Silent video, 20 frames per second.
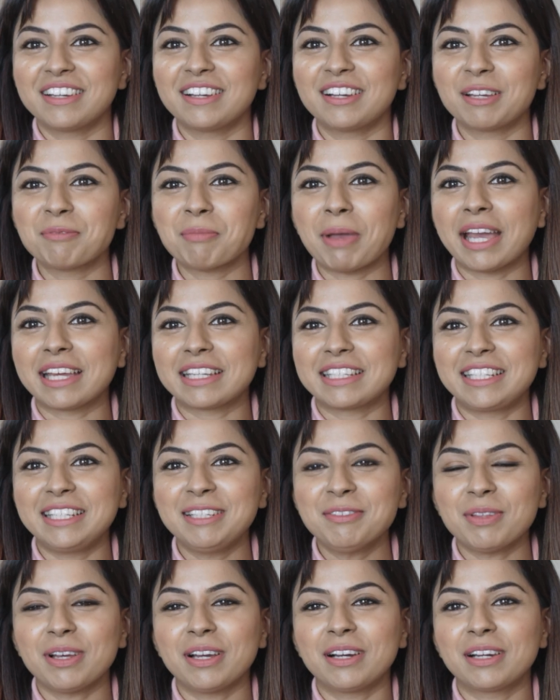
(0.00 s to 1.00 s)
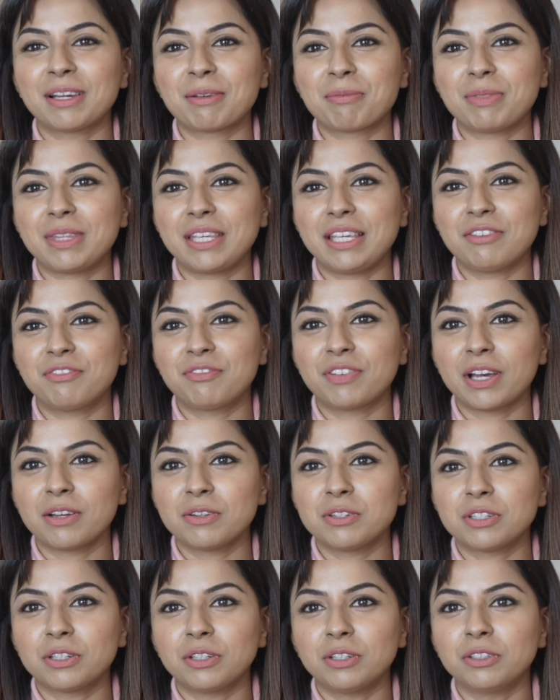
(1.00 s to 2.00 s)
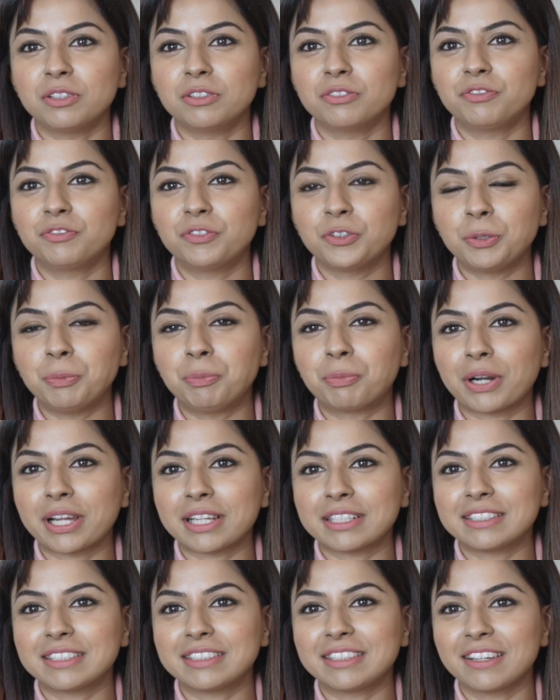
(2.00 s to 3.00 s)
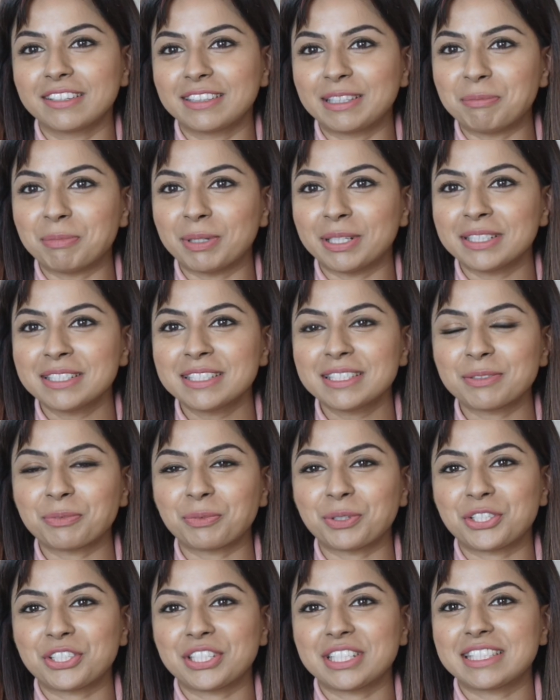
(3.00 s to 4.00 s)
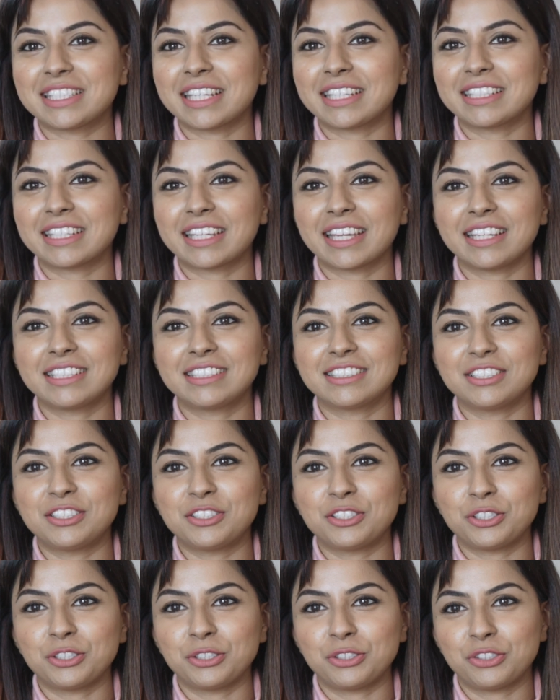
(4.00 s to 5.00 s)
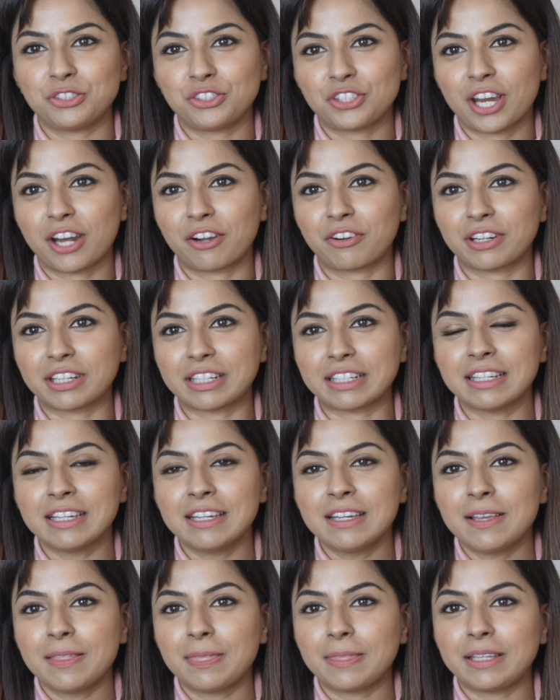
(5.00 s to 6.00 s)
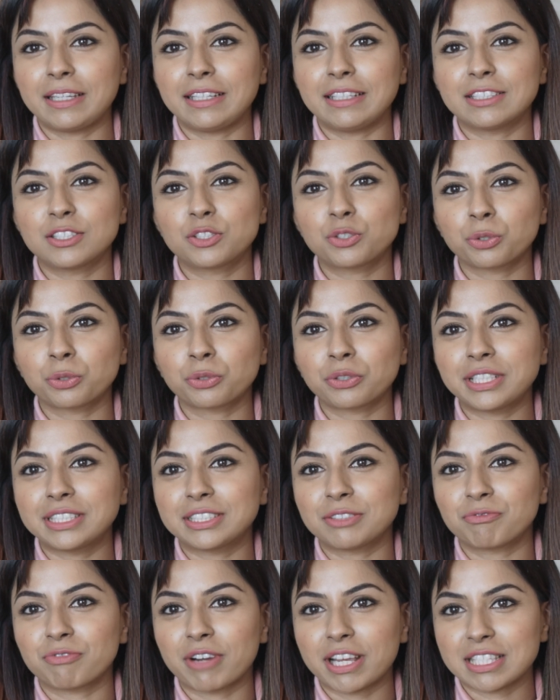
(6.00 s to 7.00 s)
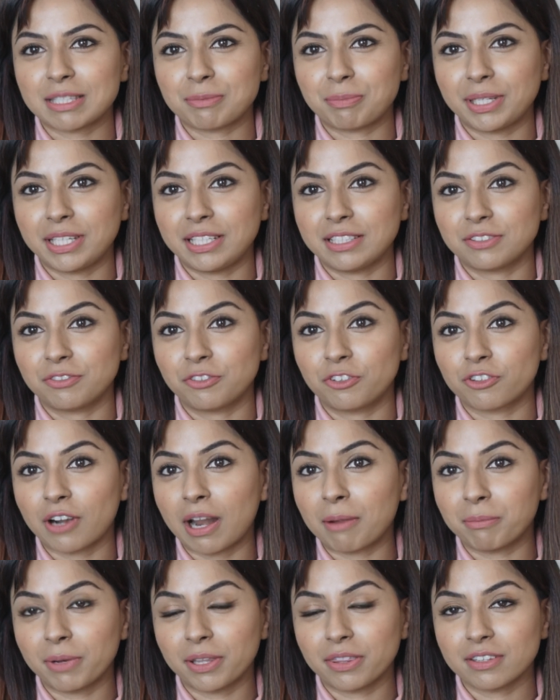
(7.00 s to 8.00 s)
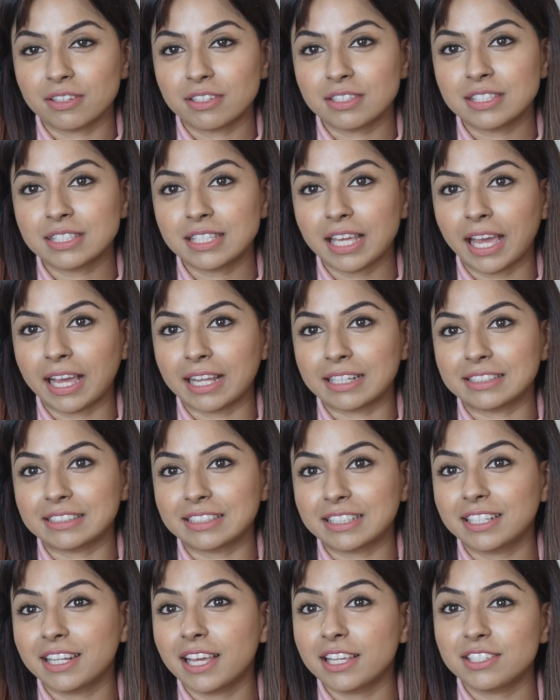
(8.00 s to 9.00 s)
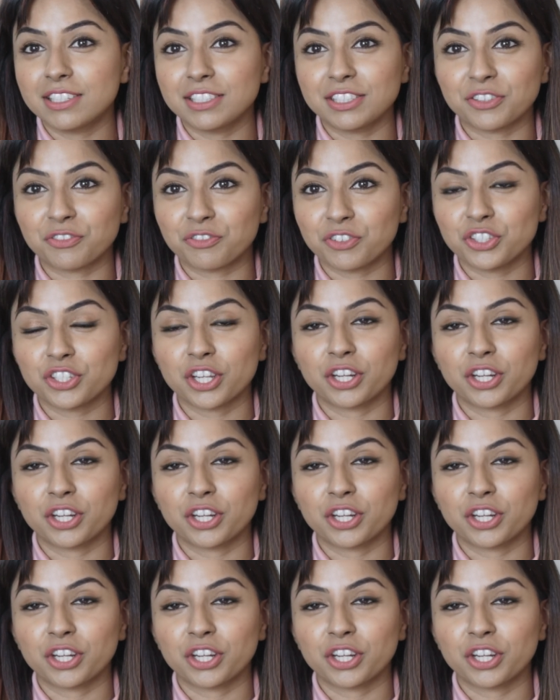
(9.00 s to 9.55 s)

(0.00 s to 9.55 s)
I'm Annie. I'm the founder of food brand Dadima's, which is dedicated to sharing the stories and recipes of grandmothers and connecting different